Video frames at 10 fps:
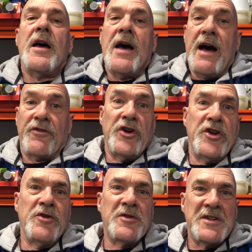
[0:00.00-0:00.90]
I've got a
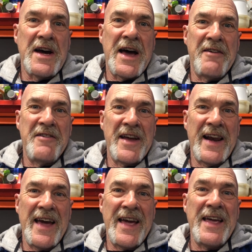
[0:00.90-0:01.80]
new starter
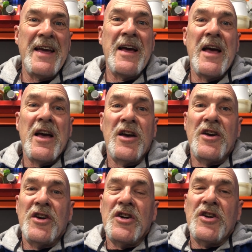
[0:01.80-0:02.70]
relay.
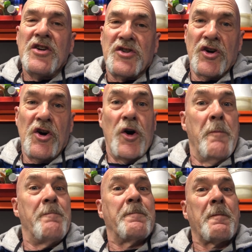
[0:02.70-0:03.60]
So
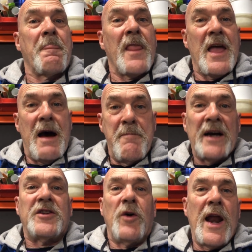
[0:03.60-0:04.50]
I'm
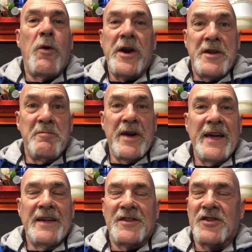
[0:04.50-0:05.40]
back to where I wanted to
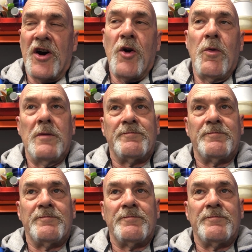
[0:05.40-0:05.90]
be. So